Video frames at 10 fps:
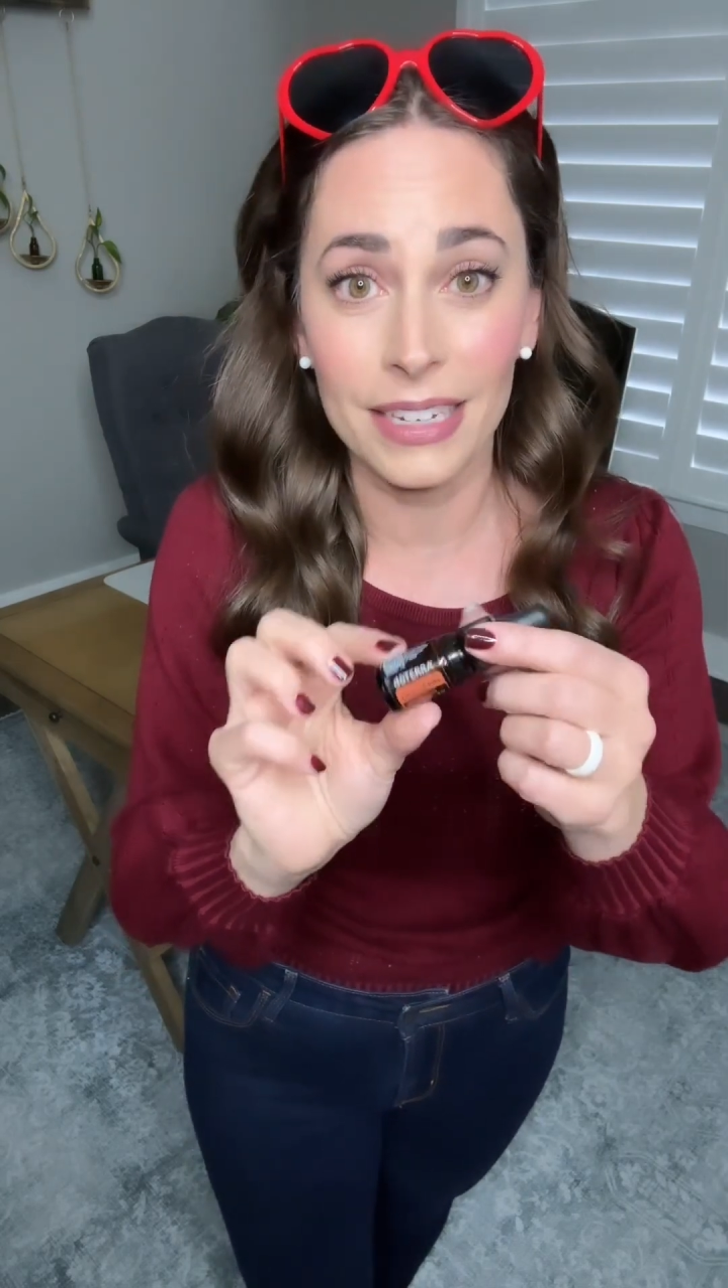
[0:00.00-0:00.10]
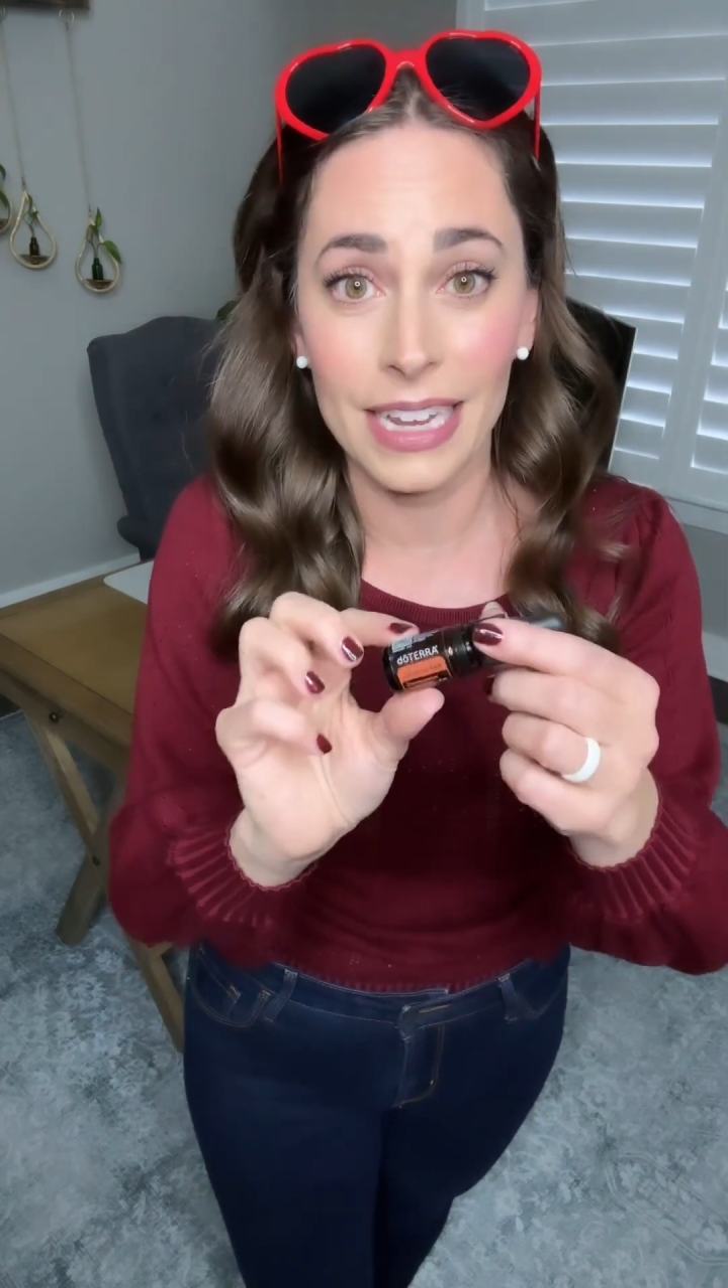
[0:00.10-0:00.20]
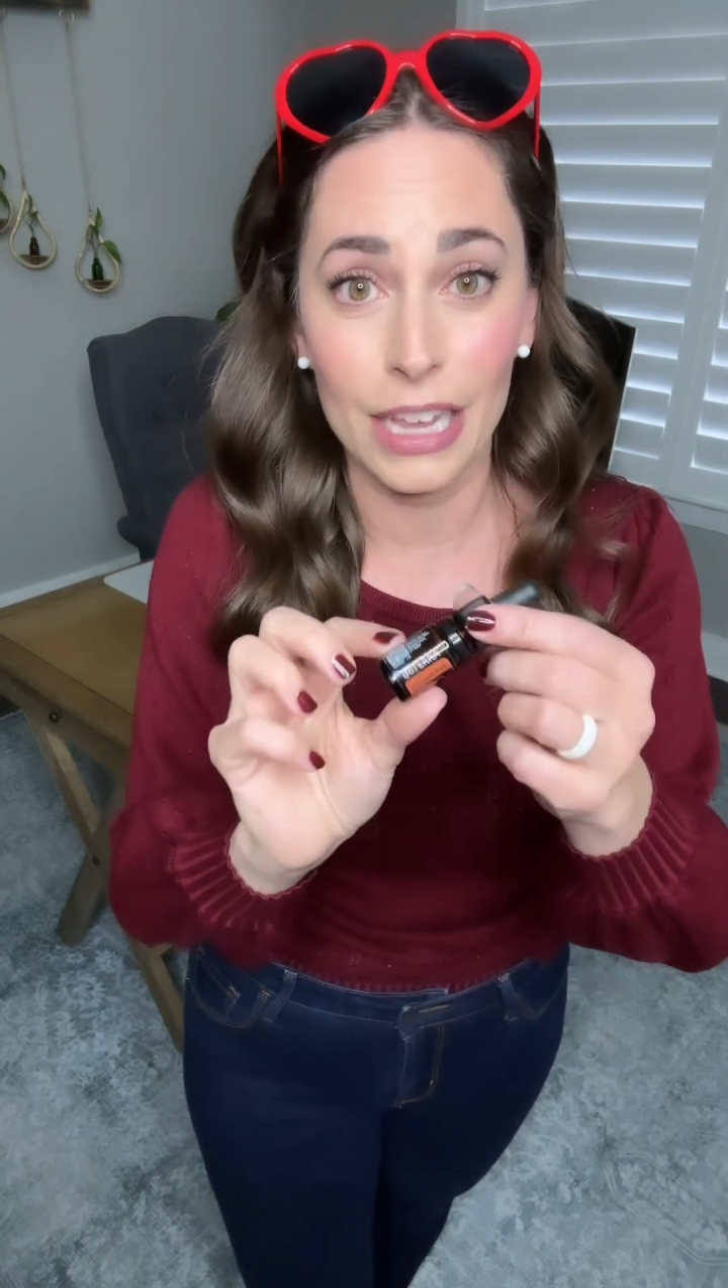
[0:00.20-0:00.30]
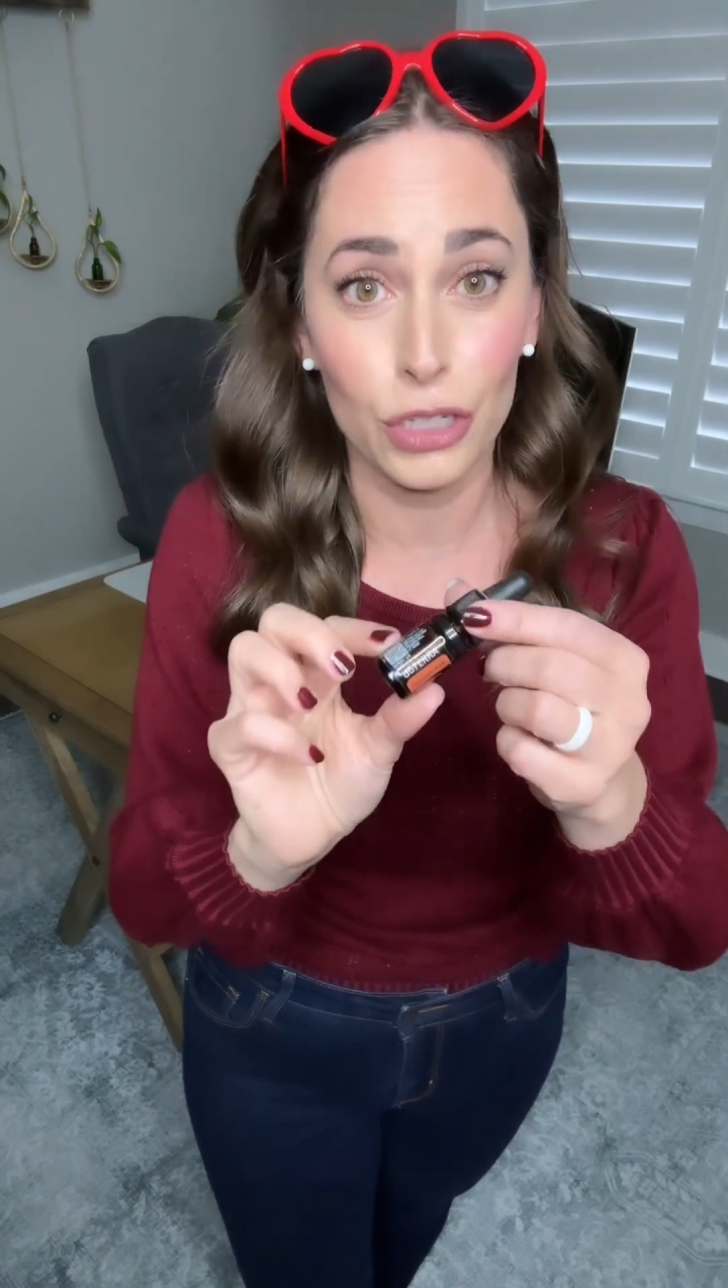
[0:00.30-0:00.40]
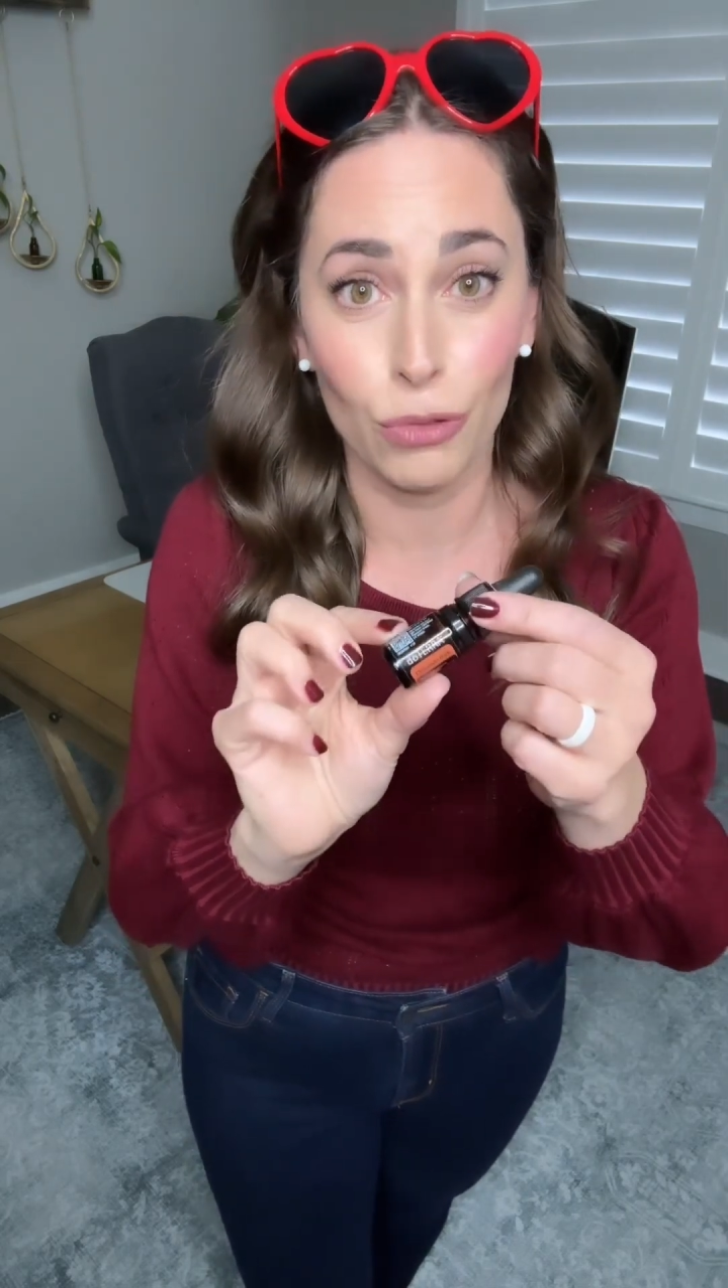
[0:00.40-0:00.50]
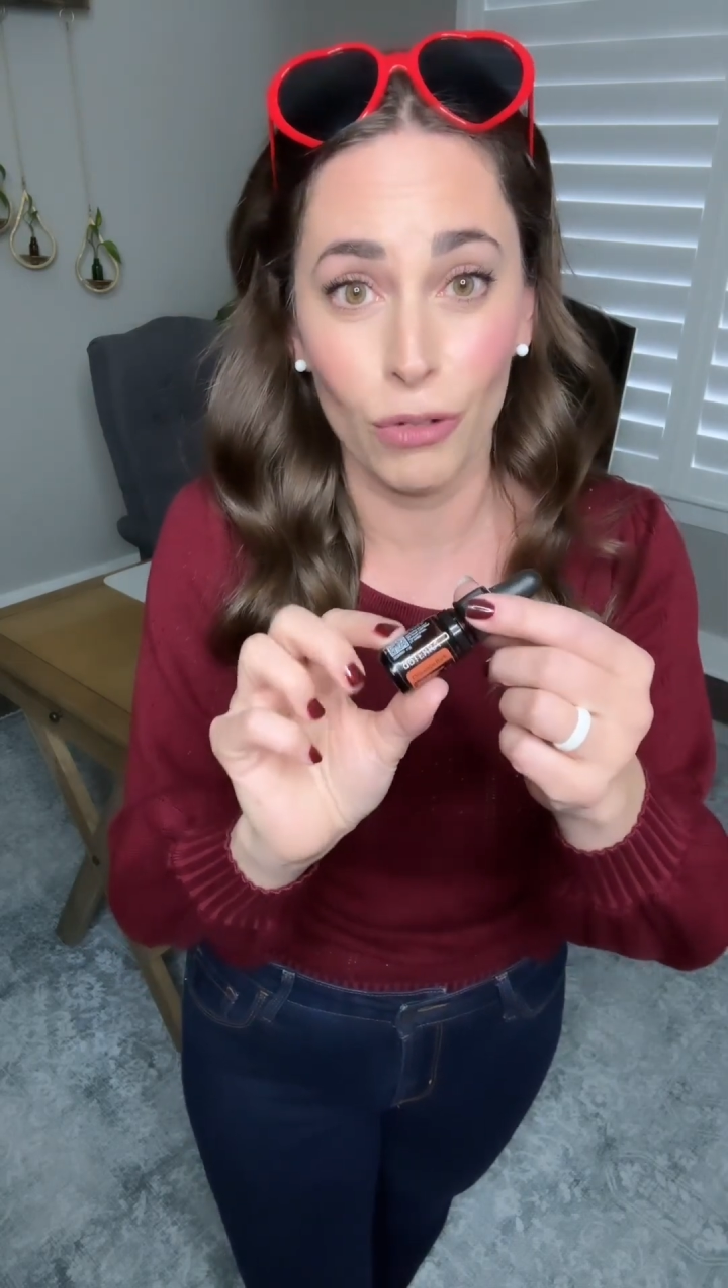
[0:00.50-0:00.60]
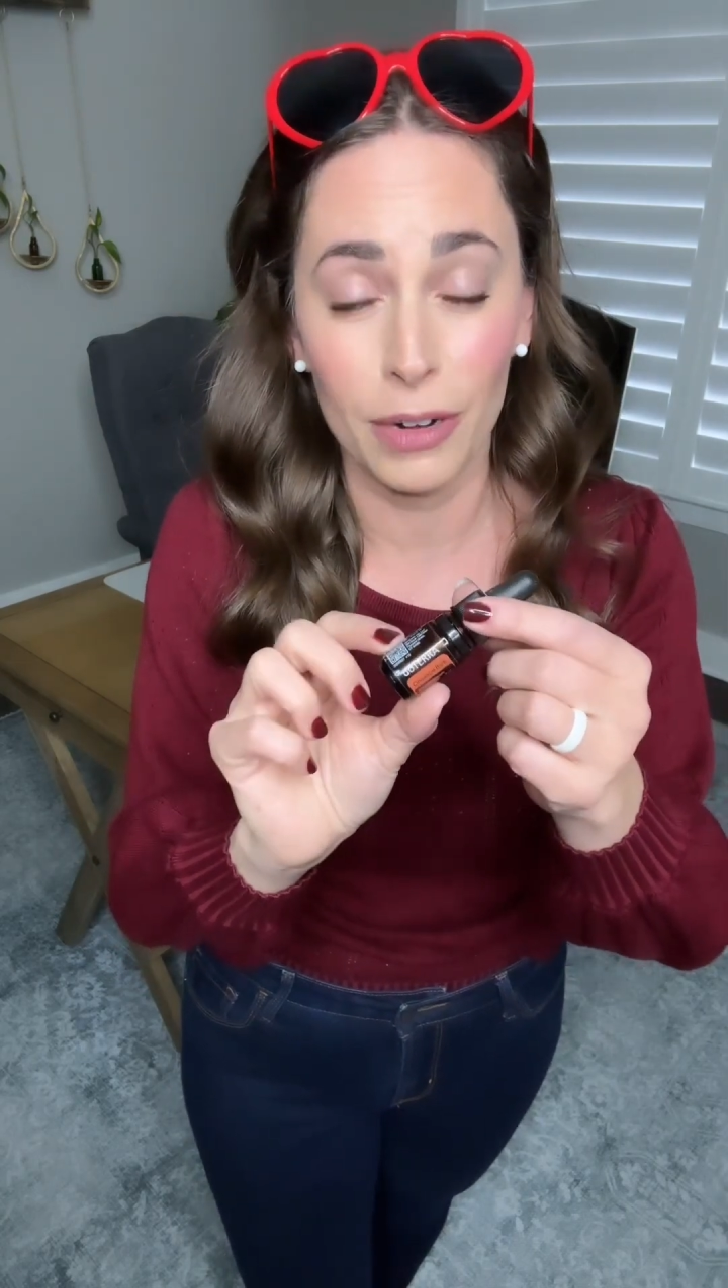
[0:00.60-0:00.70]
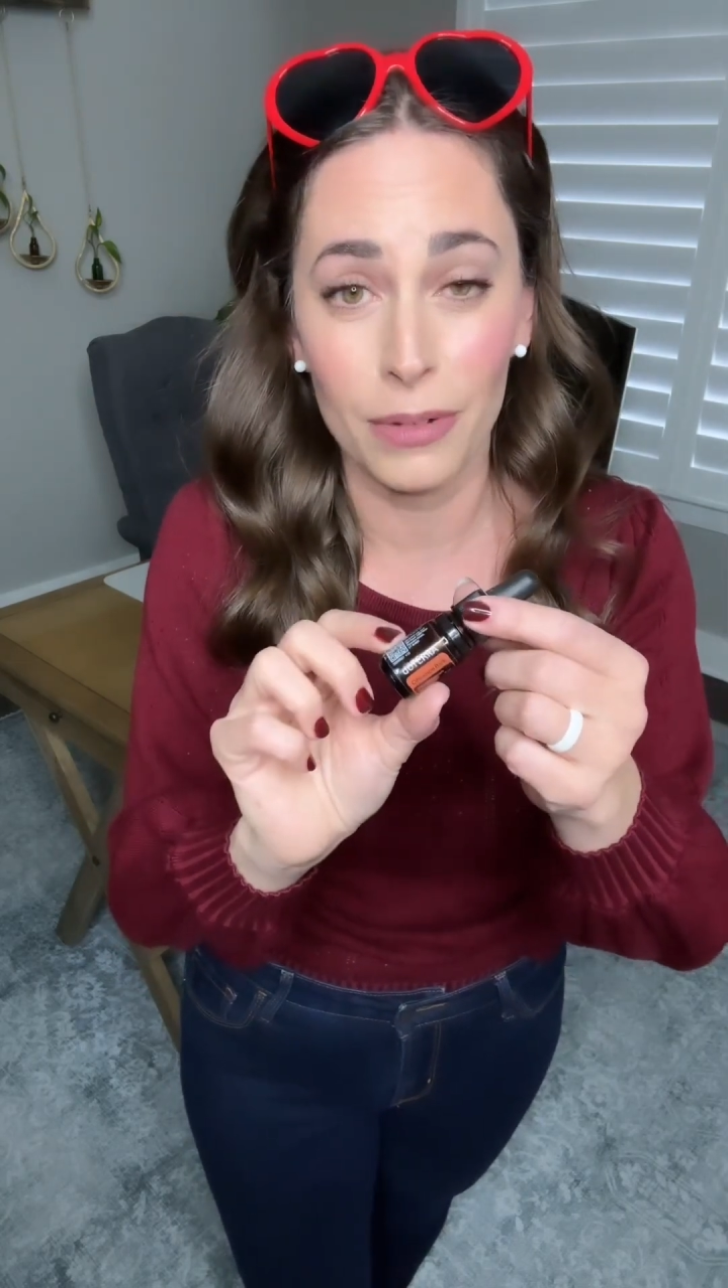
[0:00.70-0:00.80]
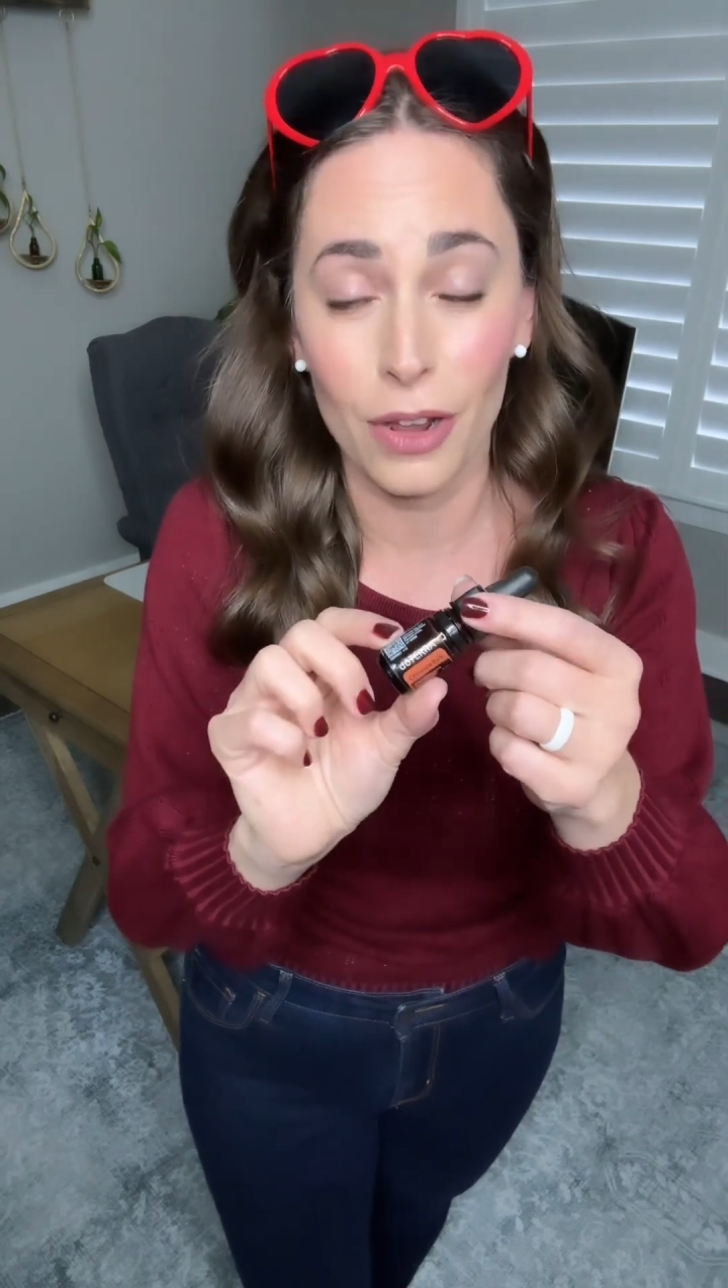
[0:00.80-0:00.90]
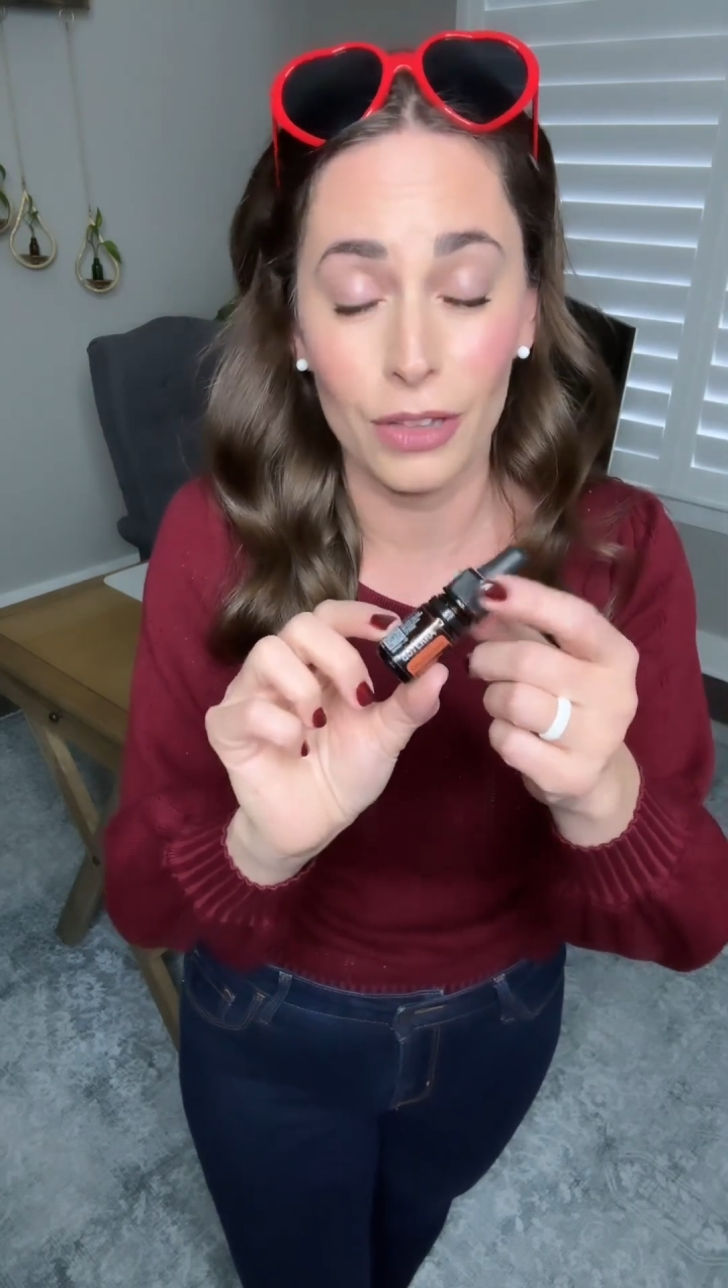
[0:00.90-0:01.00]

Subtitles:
in case you run